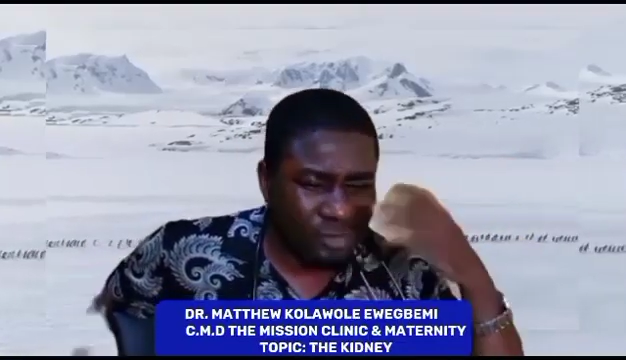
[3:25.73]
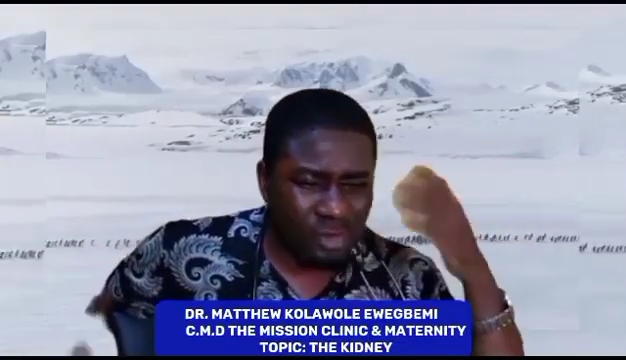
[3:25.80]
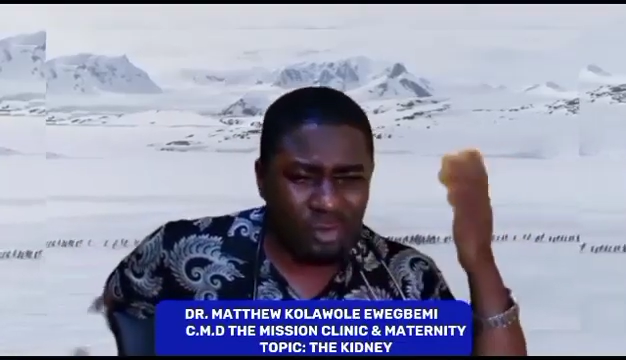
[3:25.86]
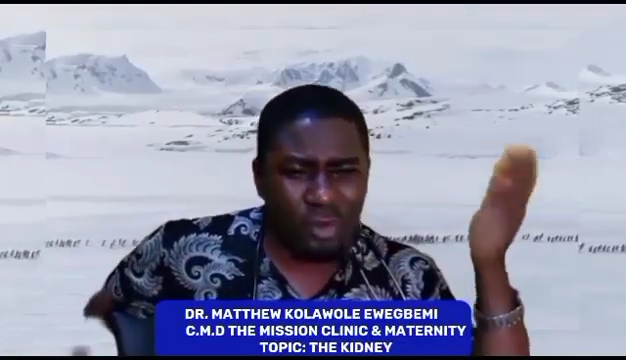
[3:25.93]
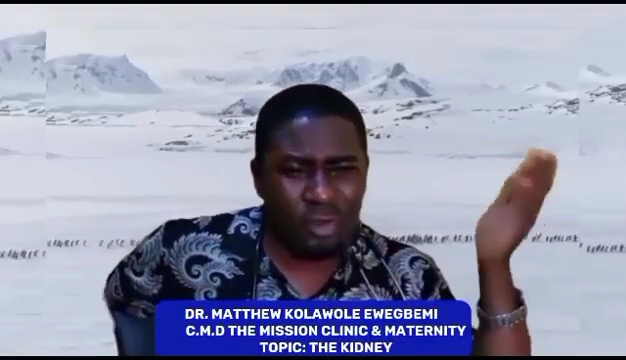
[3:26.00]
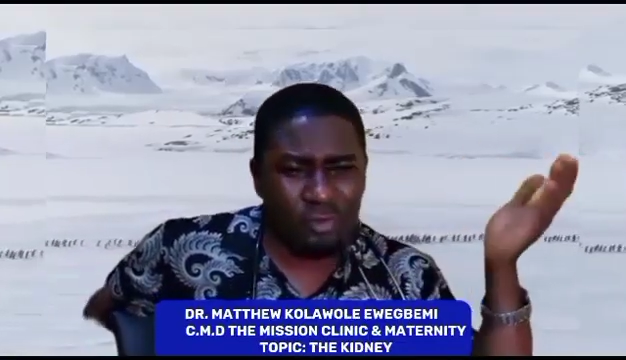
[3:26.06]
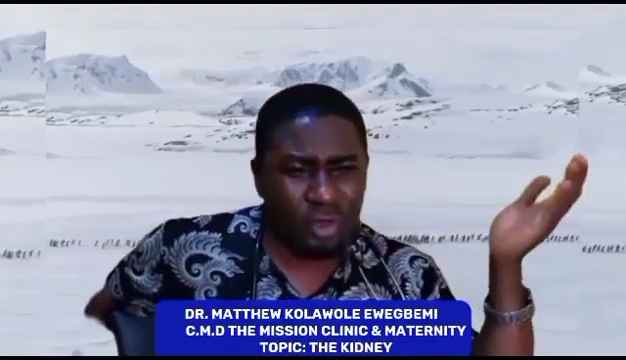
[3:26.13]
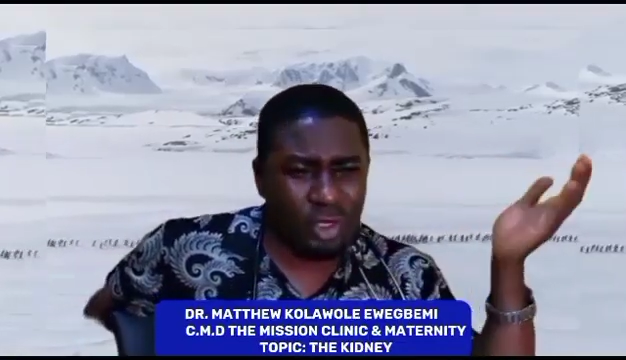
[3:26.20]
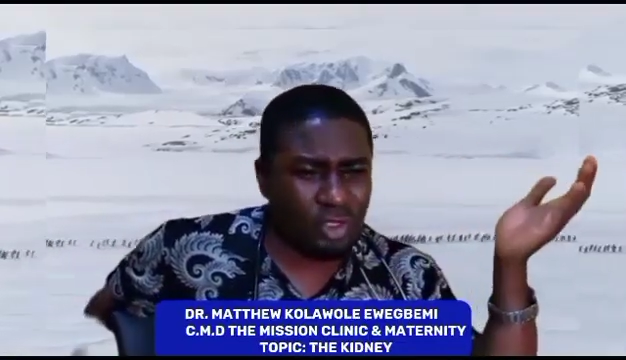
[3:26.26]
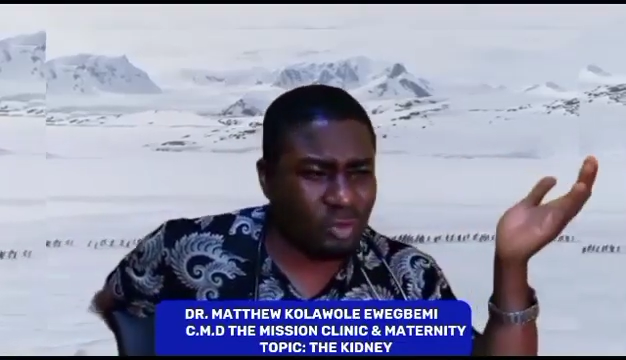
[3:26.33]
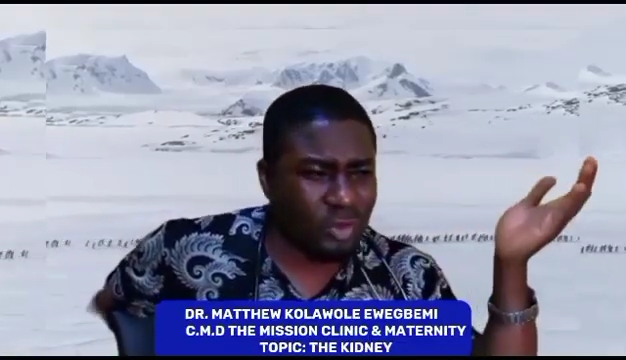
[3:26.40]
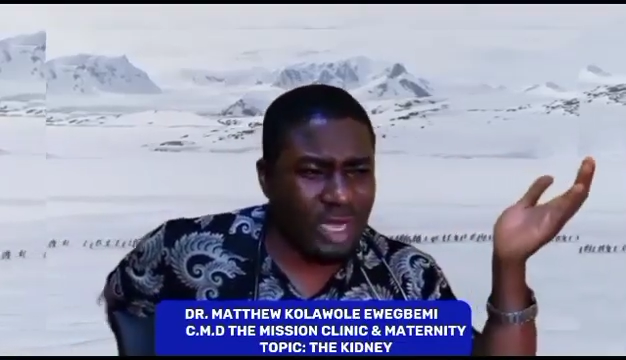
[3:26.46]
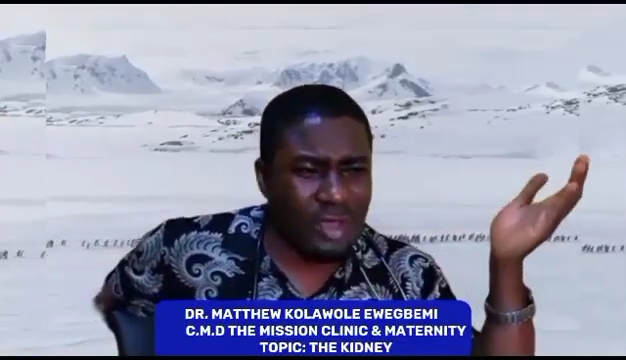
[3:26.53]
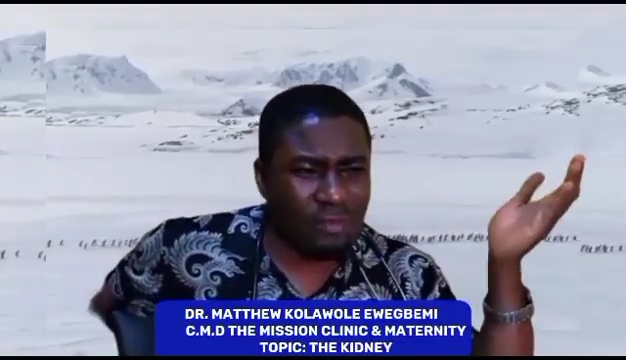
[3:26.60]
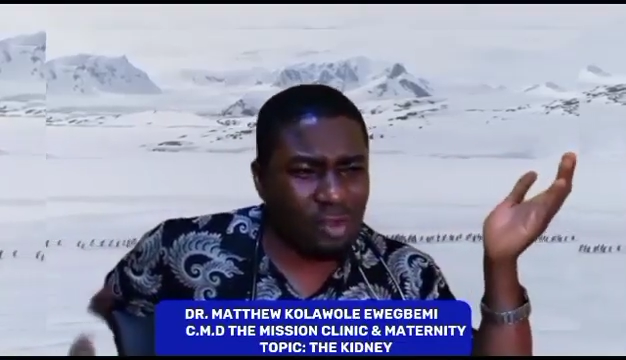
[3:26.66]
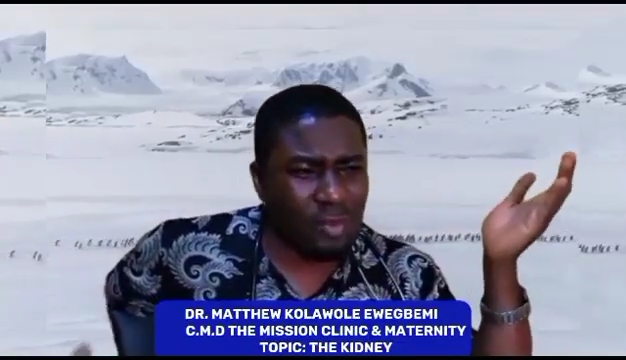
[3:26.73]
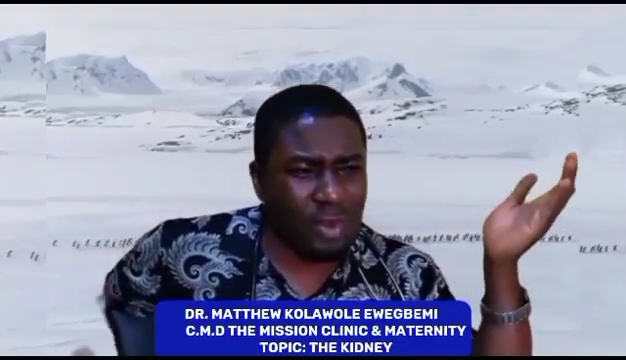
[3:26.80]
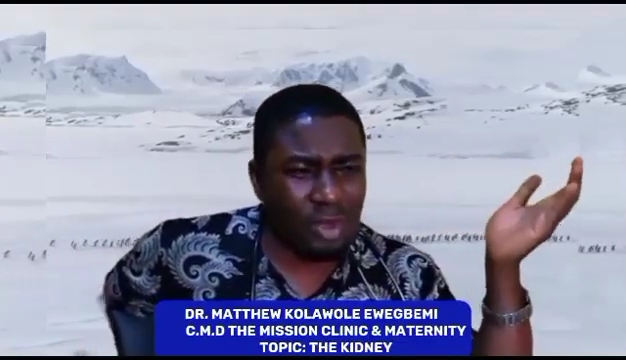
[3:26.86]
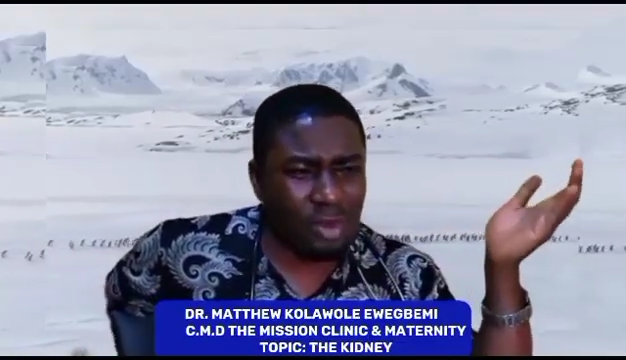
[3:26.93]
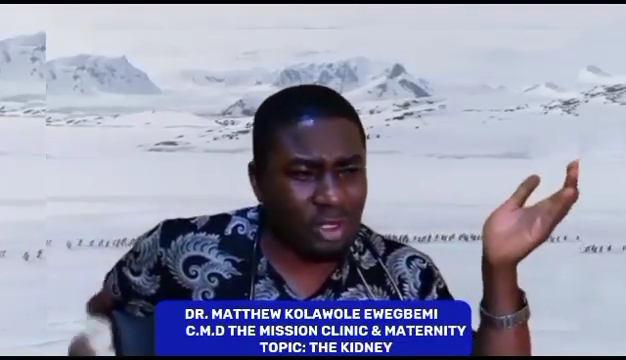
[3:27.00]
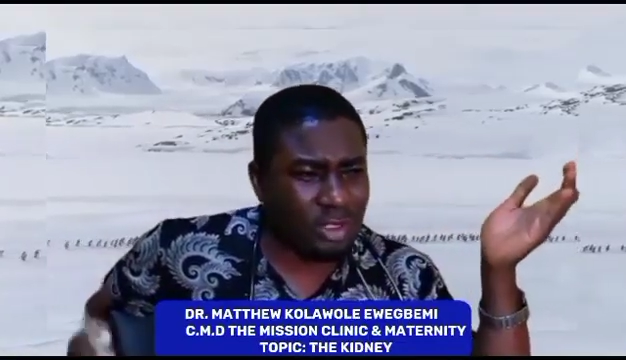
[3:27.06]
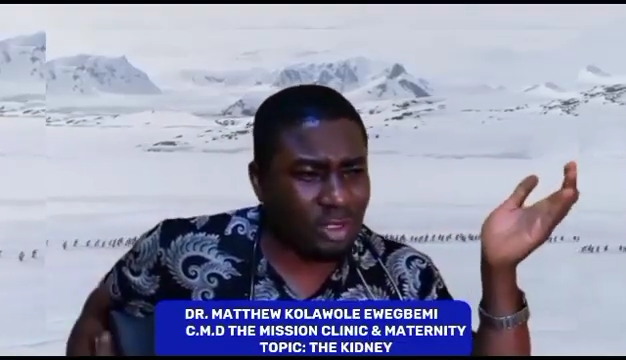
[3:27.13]
of course, you may have come
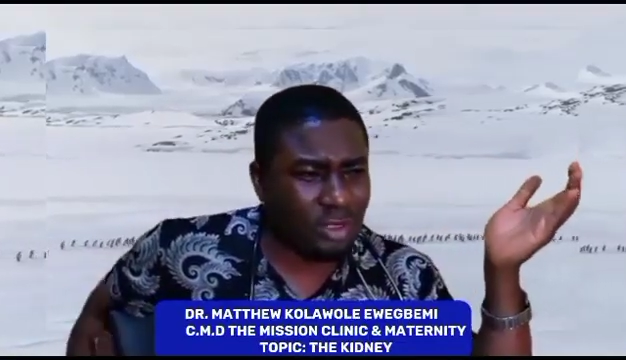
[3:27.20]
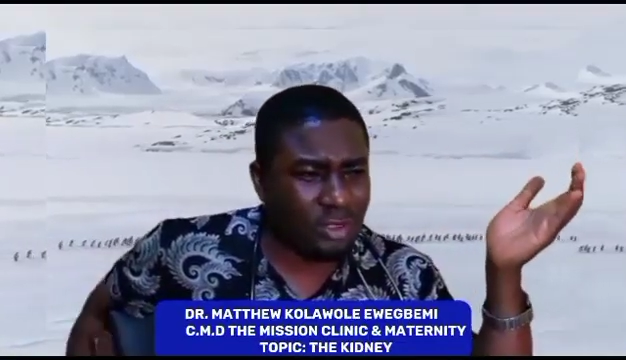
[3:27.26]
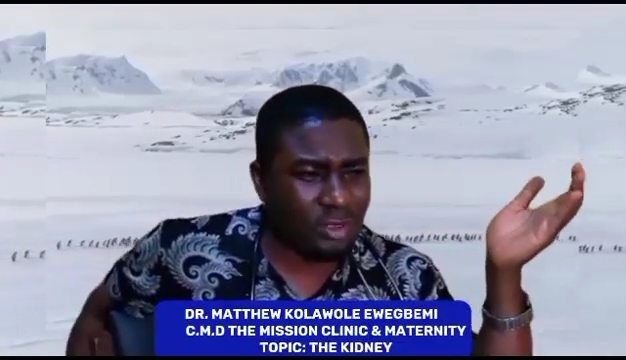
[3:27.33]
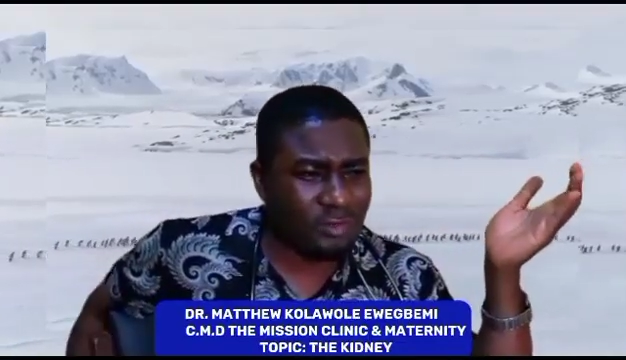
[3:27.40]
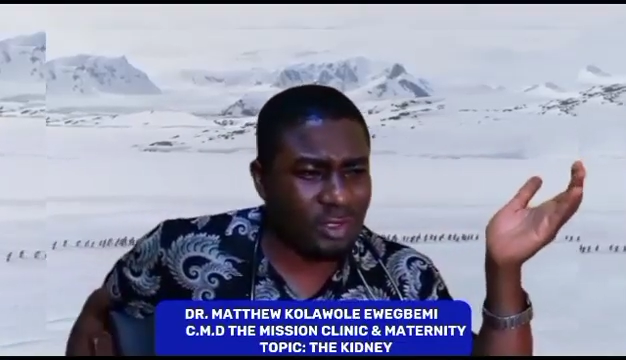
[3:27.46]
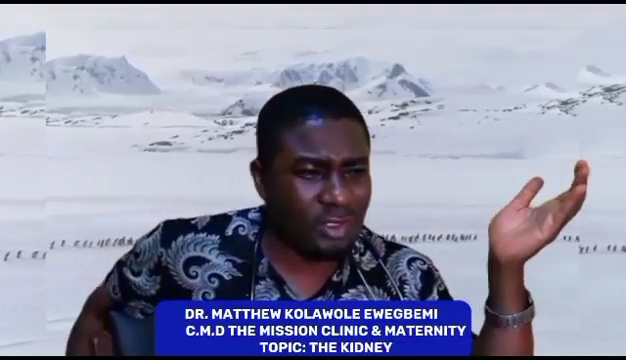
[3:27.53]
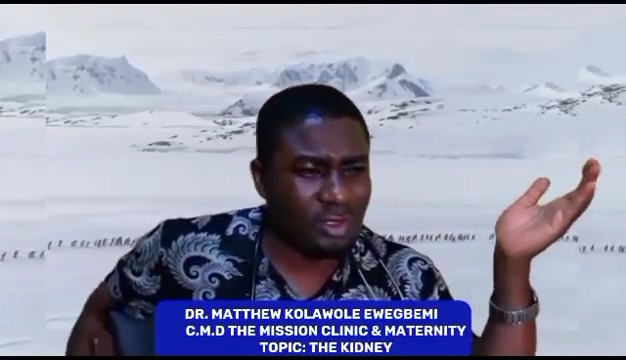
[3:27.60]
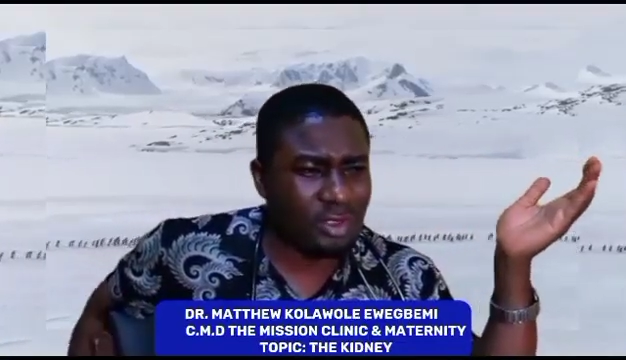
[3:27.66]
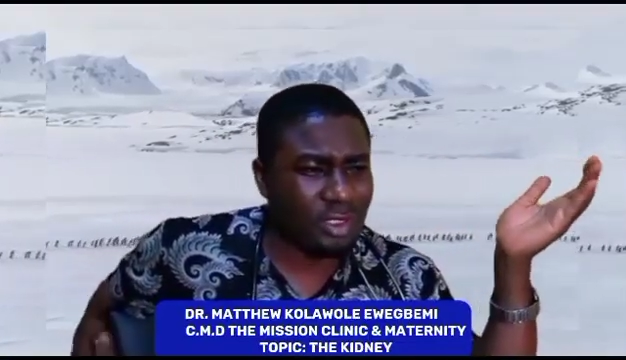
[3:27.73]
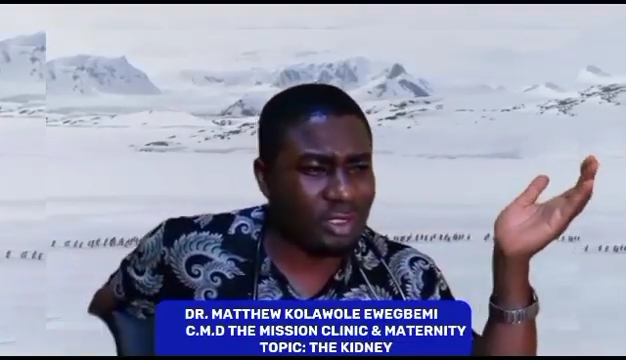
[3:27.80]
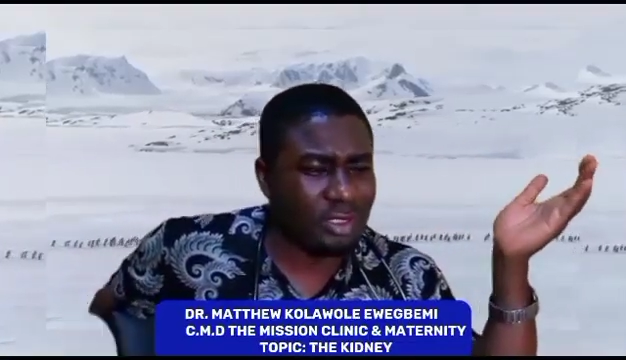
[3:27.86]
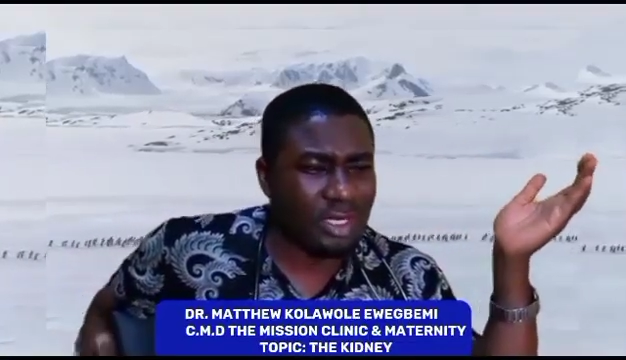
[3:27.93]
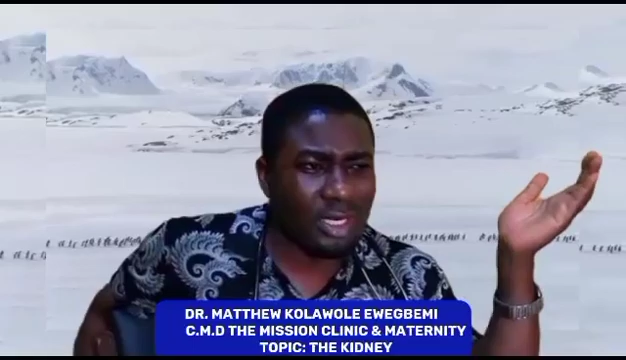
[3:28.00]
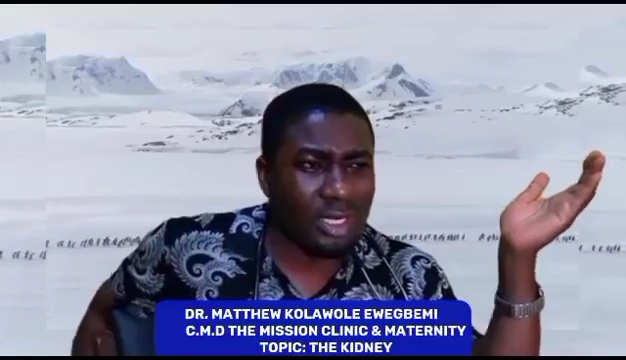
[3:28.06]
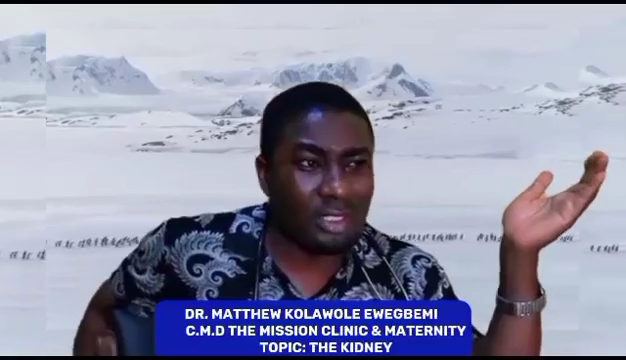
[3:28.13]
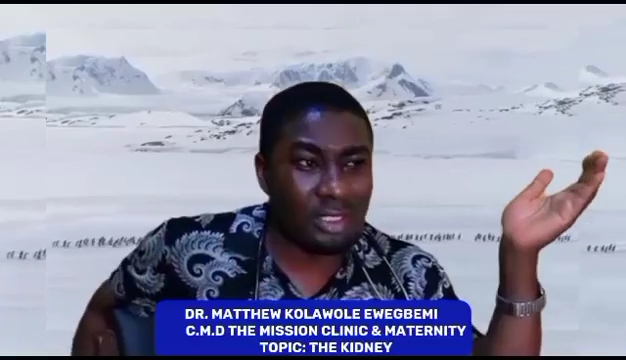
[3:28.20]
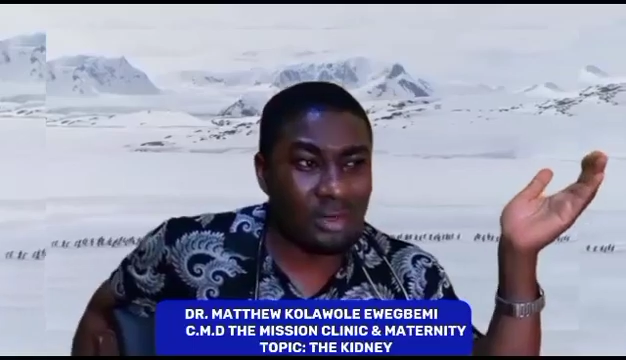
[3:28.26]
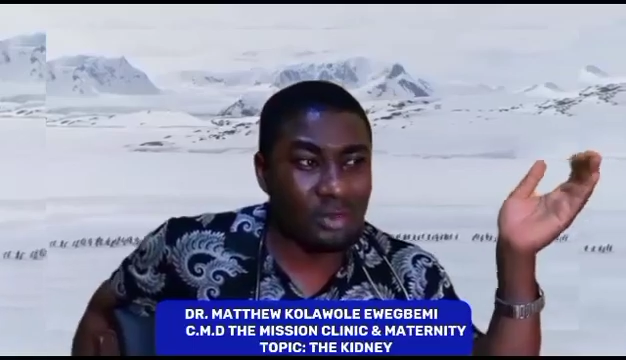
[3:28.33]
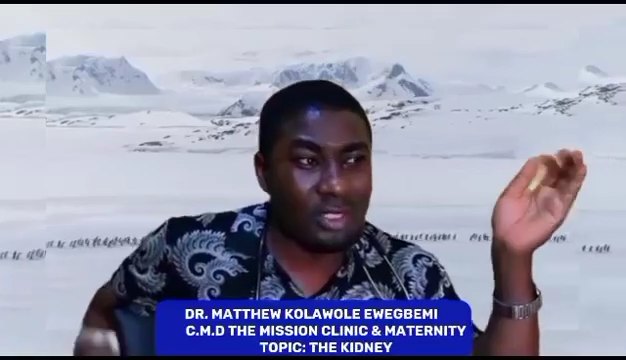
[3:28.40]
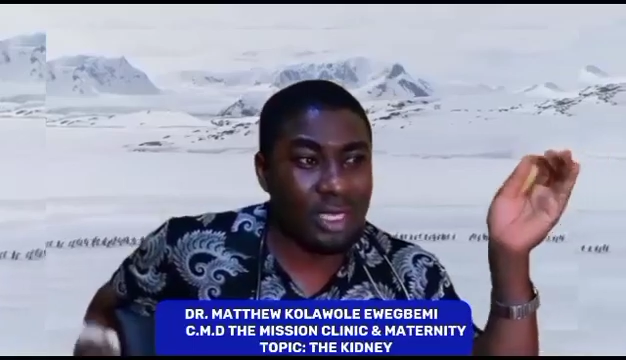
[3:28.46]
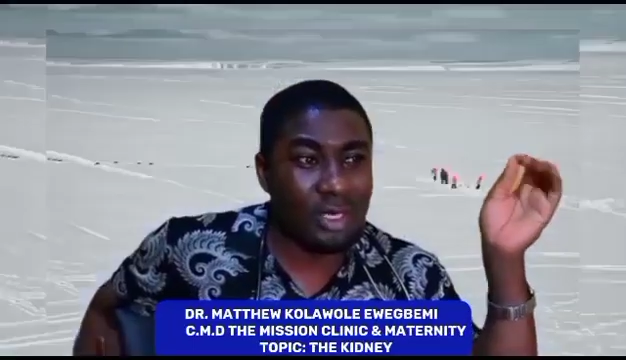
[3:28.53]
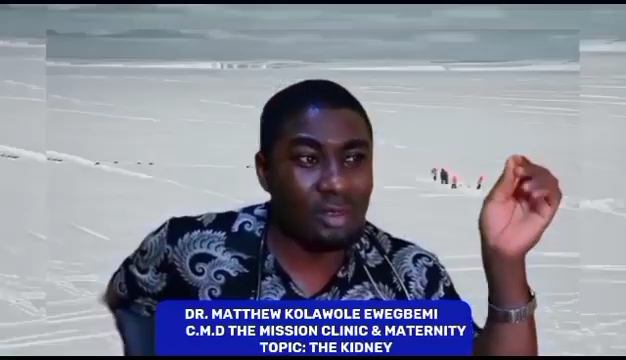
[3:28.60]
across a lot of things on the internet that will
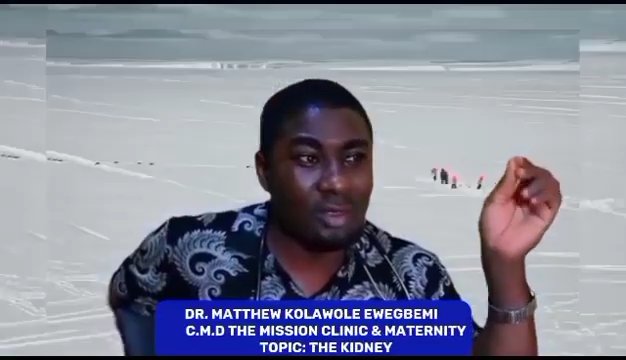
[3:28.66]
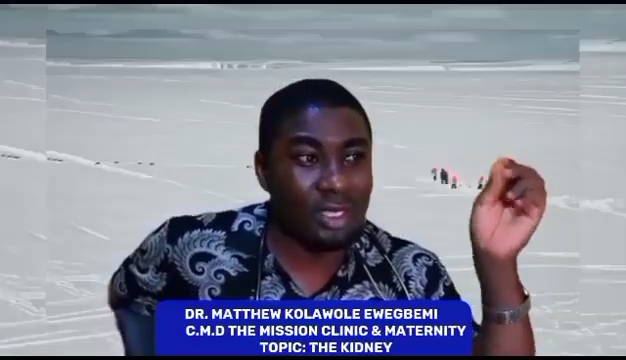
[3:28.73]
tell you